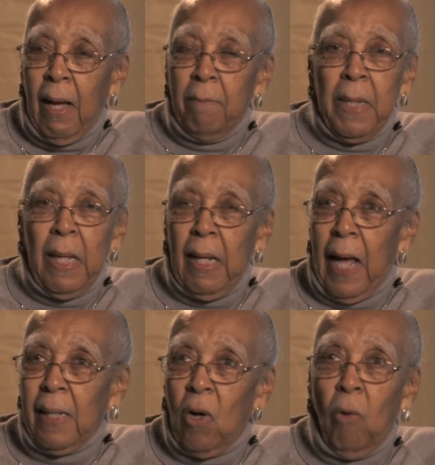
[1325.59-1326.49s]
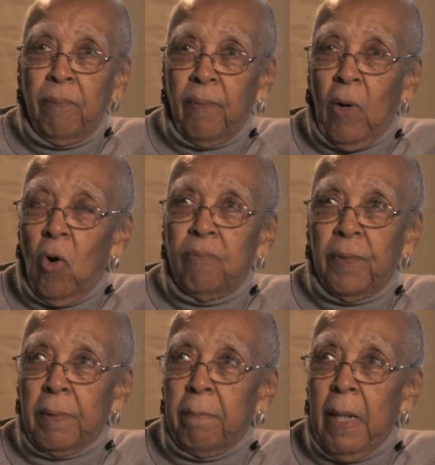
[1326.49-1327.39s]
And I hope
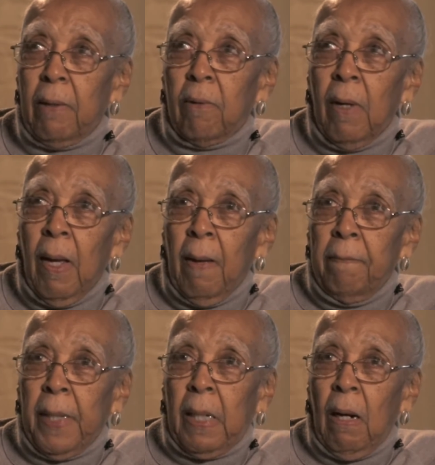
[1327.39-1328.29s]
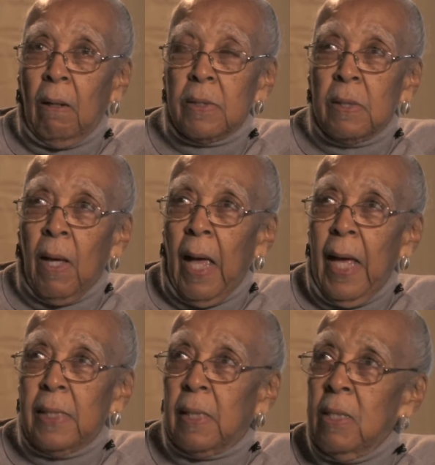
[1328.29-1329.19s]
for the better, because
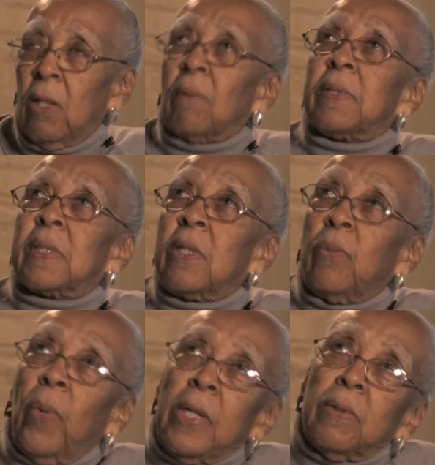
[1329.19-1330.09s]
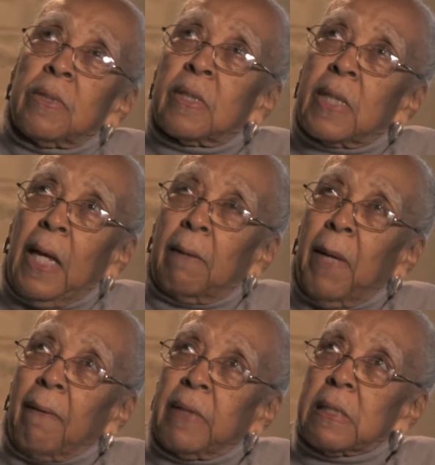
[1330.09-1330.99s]
what you think
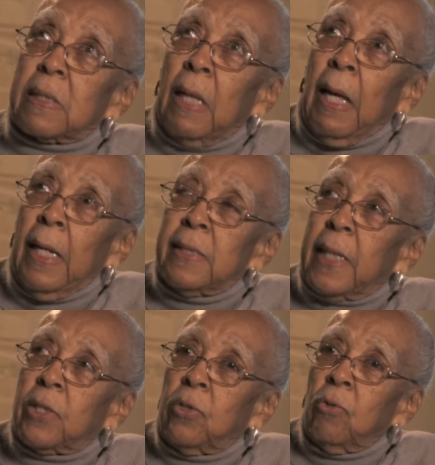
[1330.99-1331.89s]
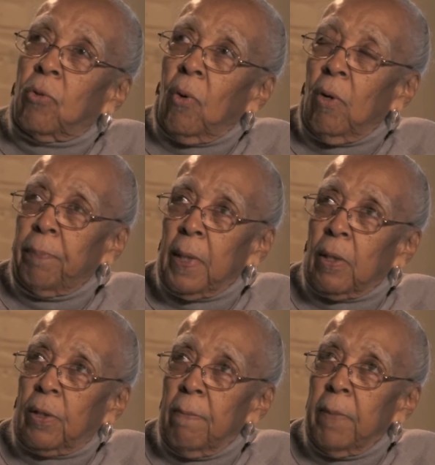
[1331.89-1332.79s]
about this is that you grow up in
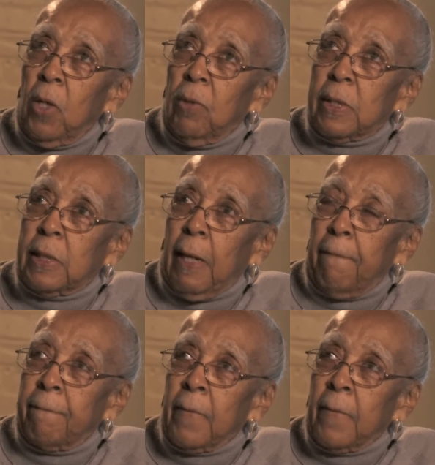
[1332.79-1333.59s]
a community